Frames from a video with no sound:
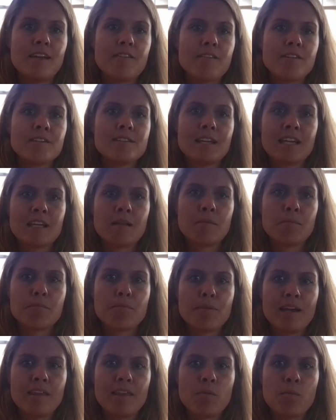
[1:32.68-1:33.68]
Every second
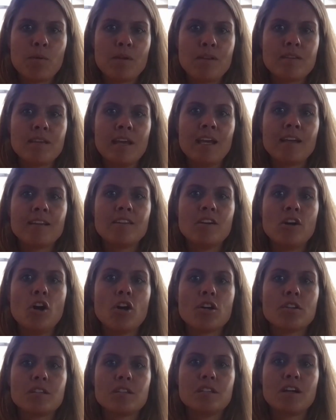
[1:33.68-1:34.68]
breath we take, the
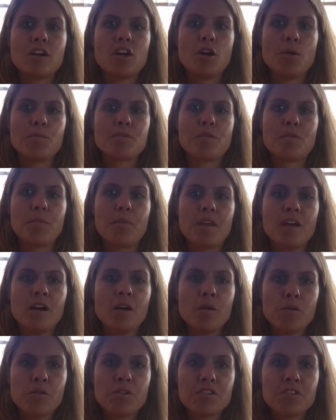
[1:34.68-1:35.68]
oxygen comes from the
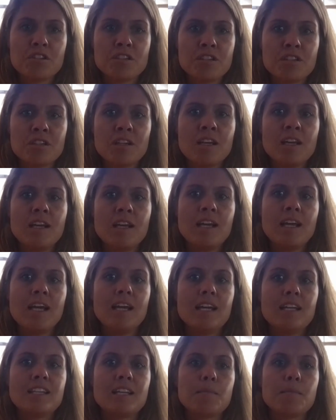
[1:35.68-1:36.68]
ocean.
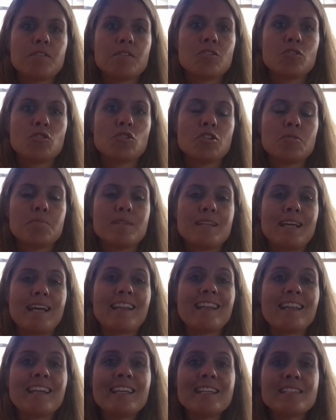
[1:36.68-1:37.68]
It absorbs at
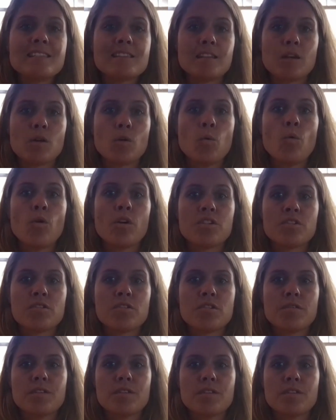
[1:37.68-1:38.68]
least a quarter
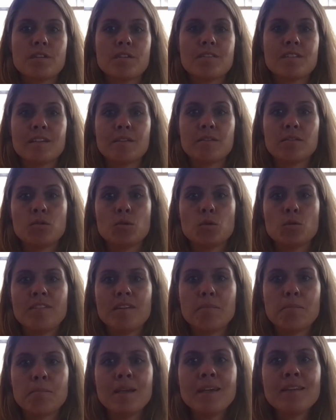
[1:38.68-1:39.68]
of the CO2 we
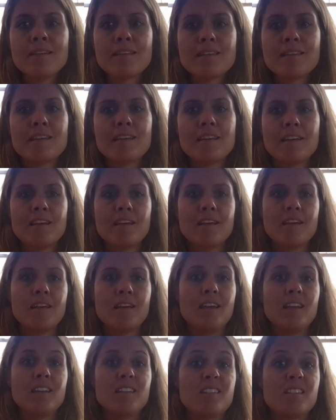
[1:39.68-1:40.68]
emit.
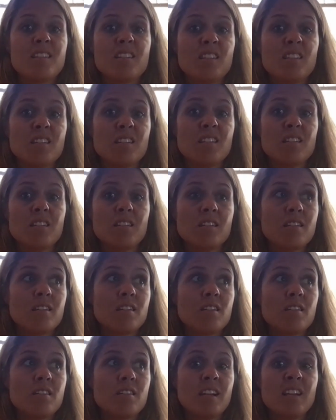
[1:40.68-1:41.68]
It
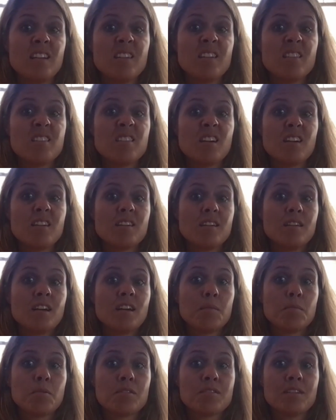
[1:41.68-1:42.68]
contains
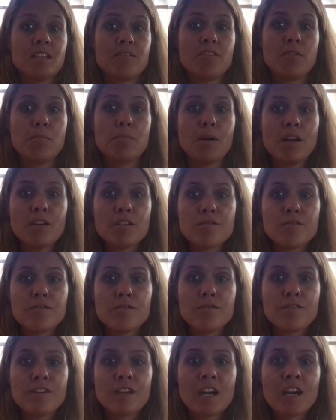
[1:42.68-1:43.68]
99% of our
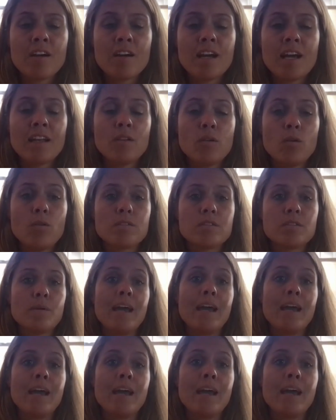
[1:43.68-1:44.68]
biosphere and
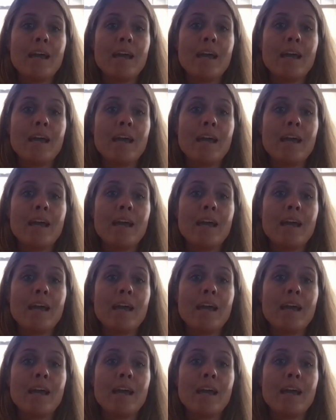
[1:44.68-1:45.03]
also 80%